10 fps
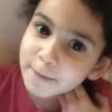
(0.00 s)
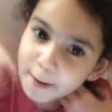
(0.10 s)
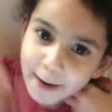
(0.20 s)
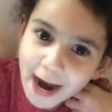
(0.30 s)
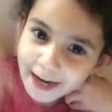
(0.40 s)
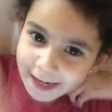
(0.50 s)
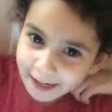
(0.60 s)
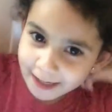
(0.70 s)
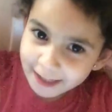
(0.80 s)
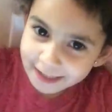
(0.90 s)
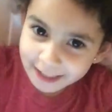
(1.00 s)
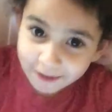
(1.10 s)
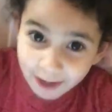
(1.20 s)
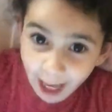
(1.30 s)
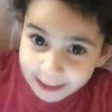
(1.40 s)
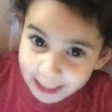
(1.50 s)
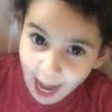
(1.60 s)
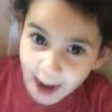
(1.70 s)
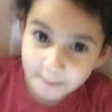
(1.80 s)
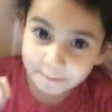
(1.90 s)
Bye-bye. See you next
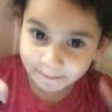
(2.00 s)
time.